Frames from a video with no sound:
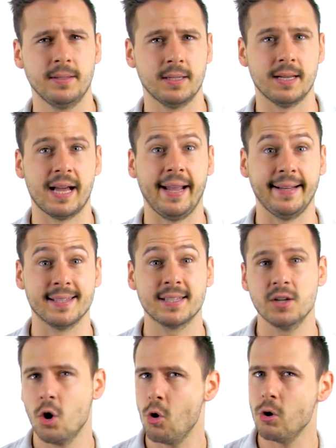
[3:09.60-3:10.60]

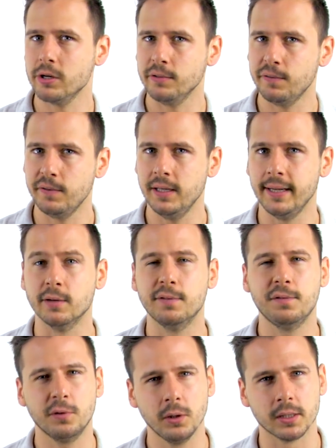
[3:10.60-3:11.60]
tinnitus or a feeling of
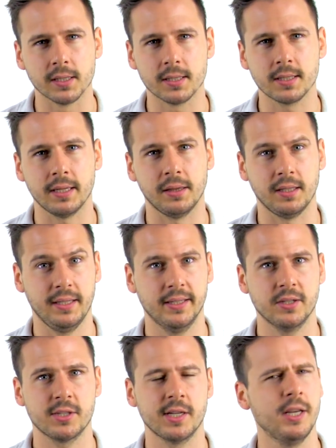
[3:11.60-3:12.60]
fullness in the
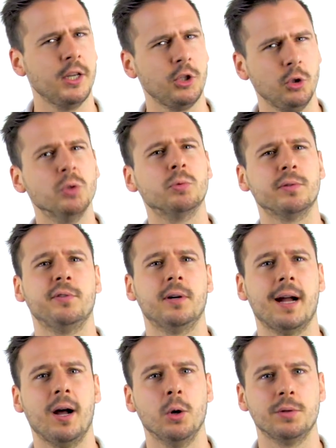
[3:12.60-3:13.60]
ears, you'll
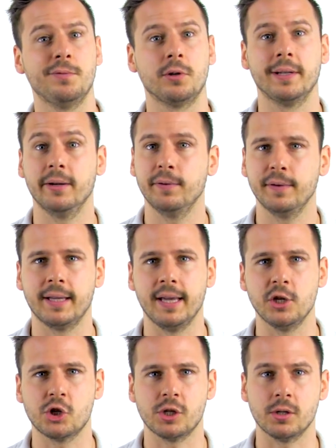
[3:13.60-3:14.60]
refer out for
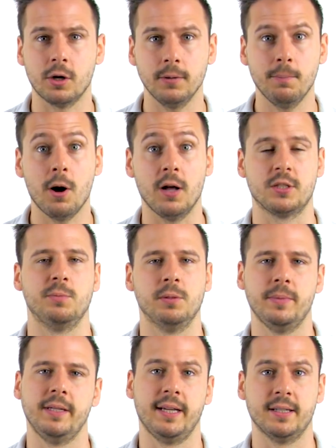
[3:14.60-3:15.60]
clarification on possible
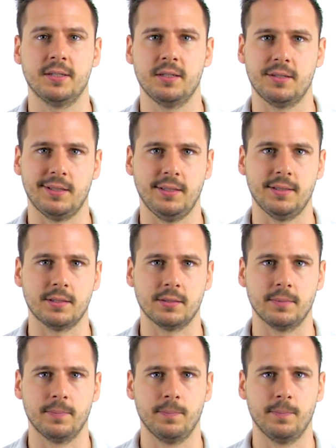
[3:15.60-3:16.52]
Meniere's disease.